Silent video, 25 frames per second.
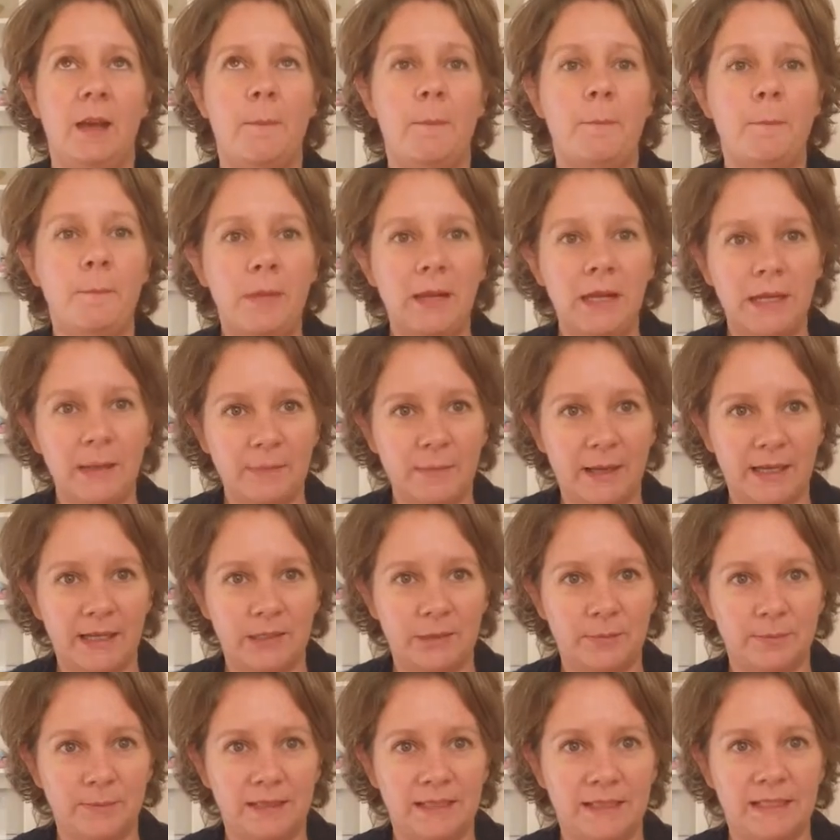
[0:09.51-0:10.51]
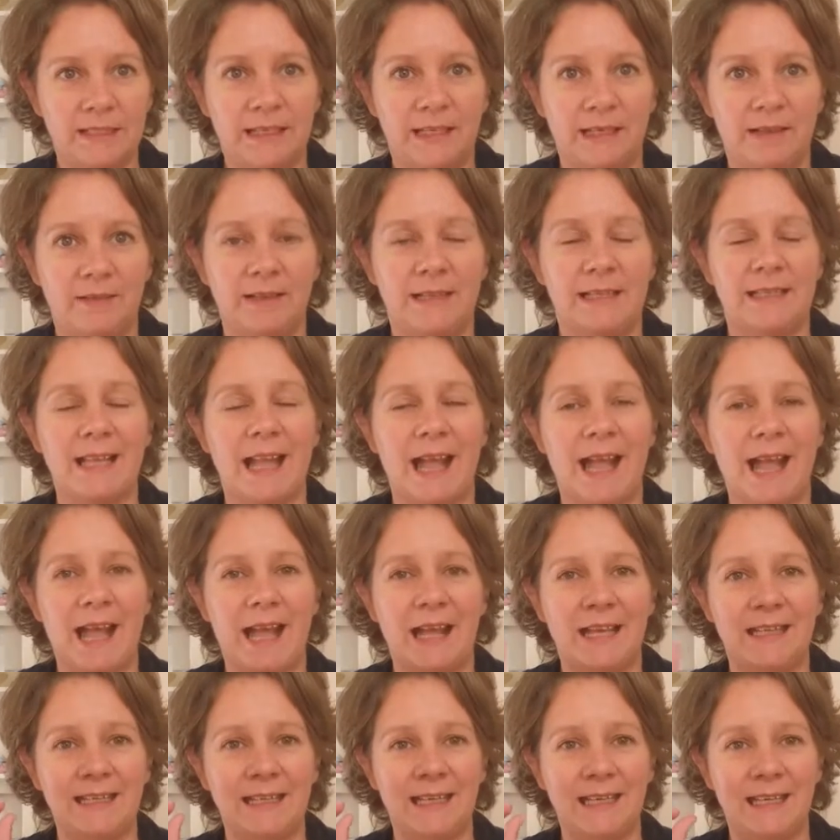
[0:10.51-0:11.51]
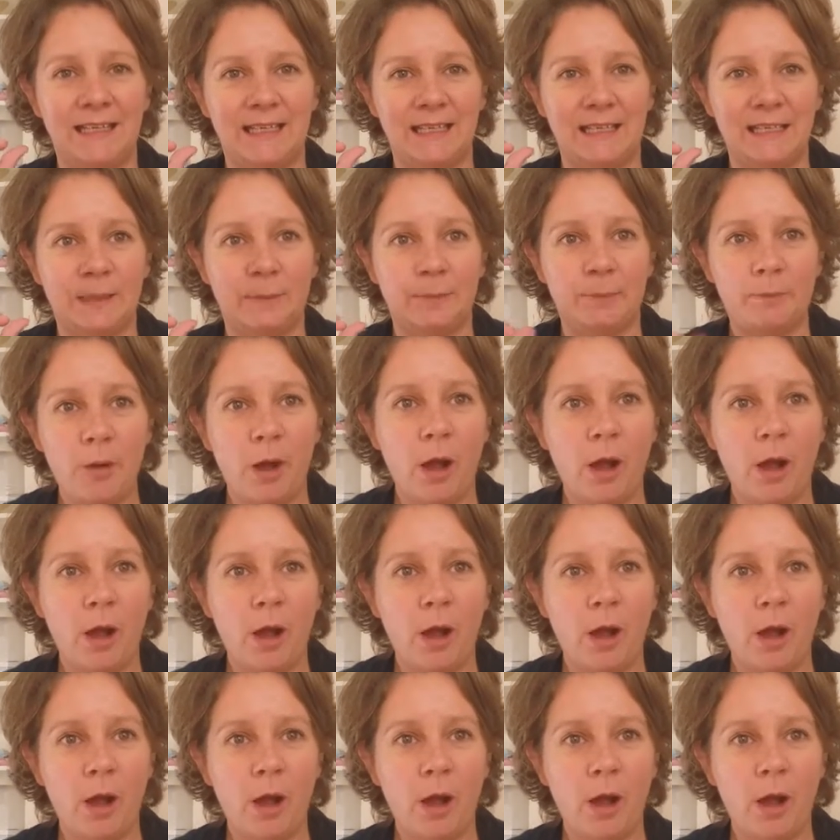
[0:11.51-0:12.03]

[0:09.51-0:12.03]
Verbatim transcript: money management series and it is